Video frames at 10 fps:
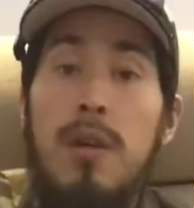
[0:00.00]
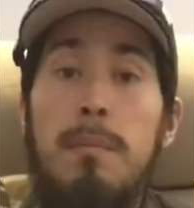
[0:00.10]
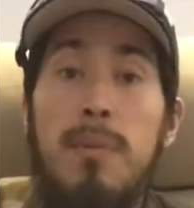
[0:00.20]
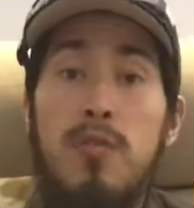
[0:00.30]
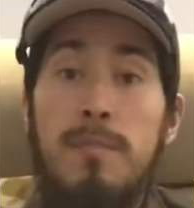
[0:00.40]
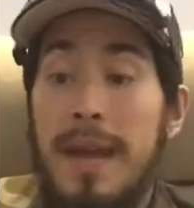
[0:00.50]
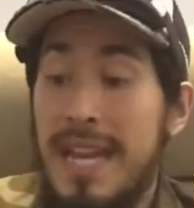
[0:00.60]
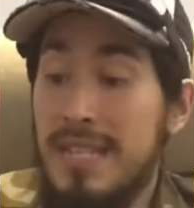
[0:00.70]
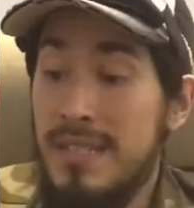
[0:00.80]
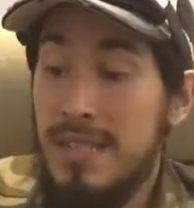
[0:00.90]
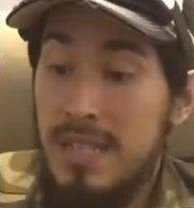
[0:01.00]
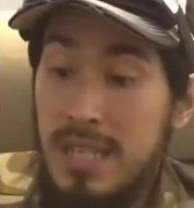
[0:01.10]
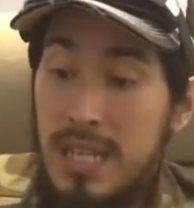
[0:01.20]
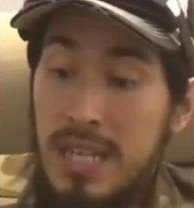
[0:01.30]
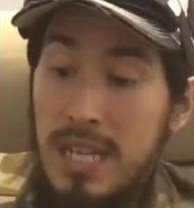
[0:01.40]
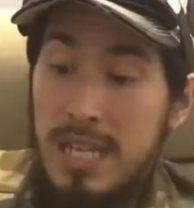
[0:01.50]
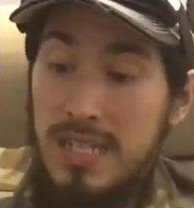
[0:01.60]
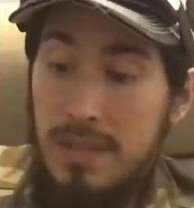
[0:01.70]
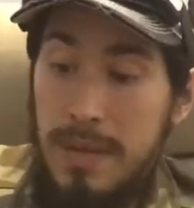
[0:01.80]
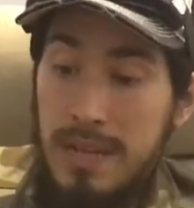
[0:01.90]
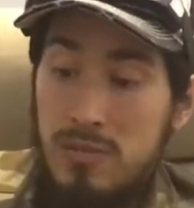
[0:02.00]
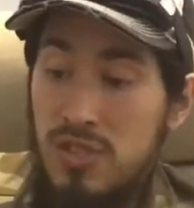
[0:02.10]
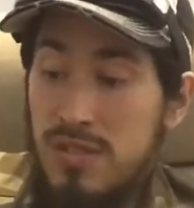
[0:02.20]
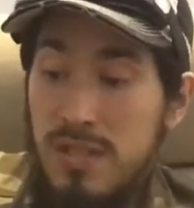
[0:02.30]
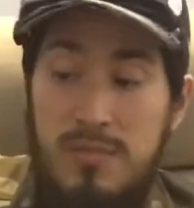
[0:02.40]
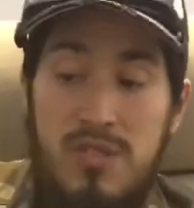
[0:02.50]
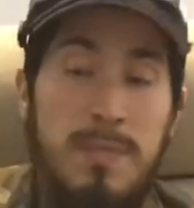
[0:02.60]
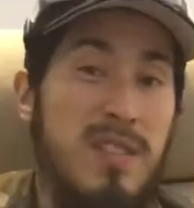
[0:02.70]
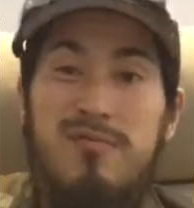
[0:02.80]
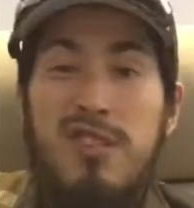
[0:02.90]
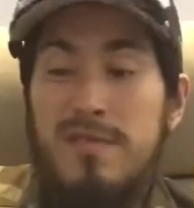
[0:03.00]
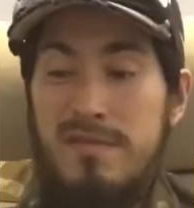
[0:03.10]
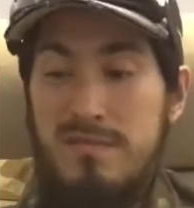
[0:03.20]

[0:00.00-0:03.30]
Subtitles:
Both mags into the pouch. I'm just being rough.